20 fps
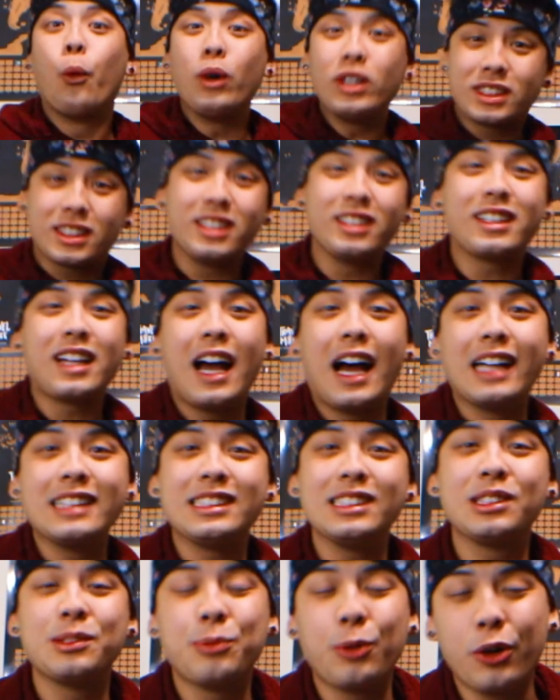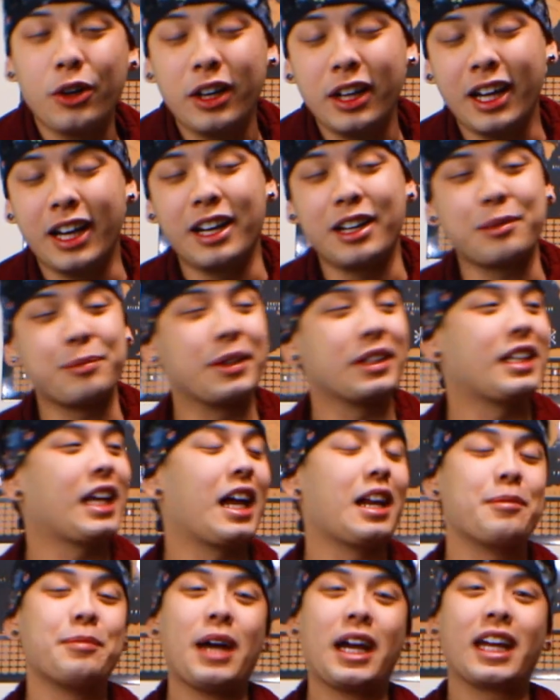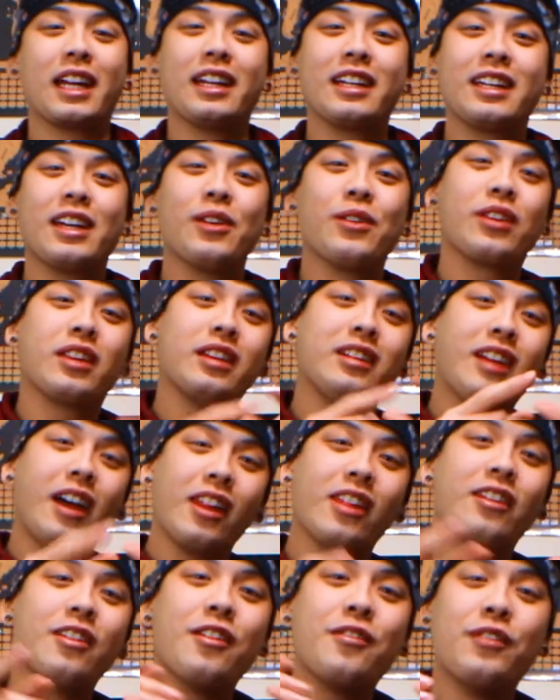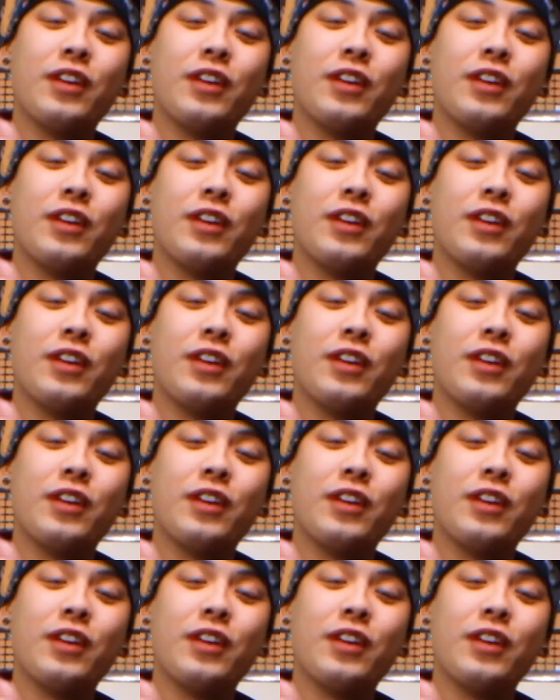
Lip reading: What's good, guys? It's your boy Eric McDaddy back here again with another